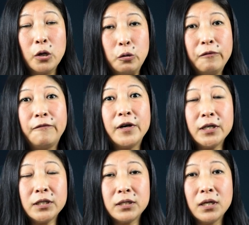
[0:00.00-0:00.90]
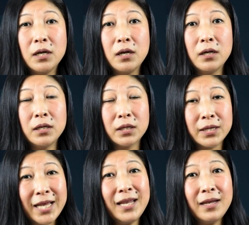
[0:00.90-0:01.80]
to first
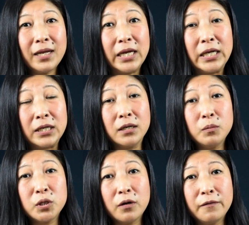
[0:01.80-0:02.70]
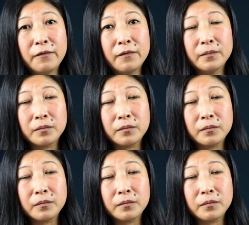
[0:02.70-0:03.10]
think in terms of